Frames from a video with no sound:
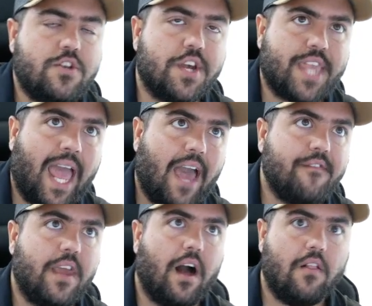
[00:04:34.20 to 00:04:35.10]
just
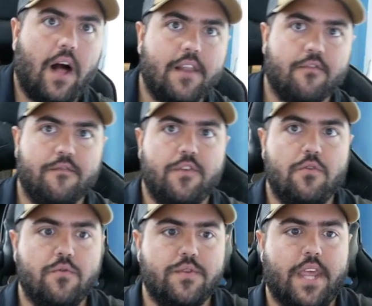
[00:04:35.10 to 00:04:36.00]
having a lot of
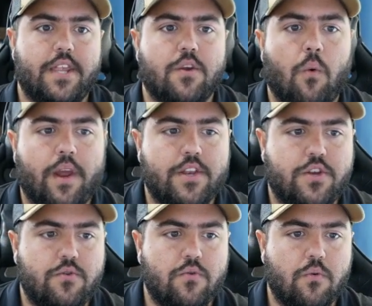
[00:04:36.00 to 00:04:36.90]
reviews is going
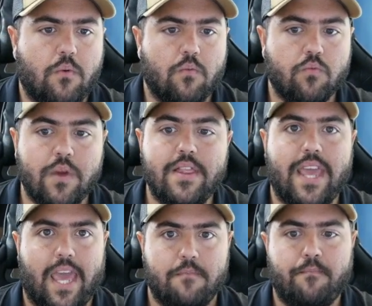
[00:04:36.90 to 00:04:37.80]
to
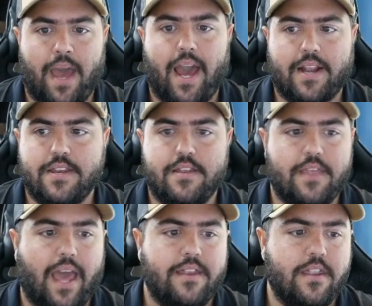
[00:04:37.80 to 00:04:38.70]
really impact
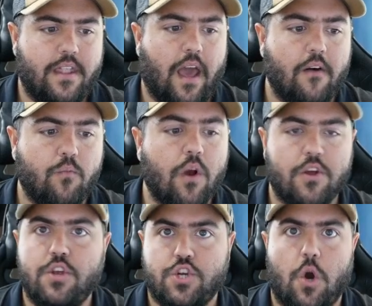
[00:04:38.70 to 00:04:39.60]
that
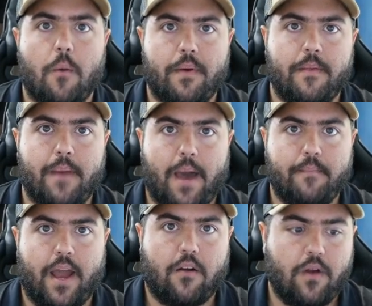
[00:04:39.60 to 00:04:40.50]
where you show up in the
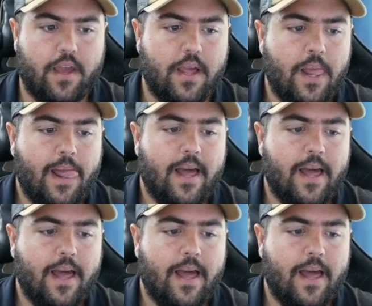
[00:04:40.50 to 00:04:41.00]
map pack, right?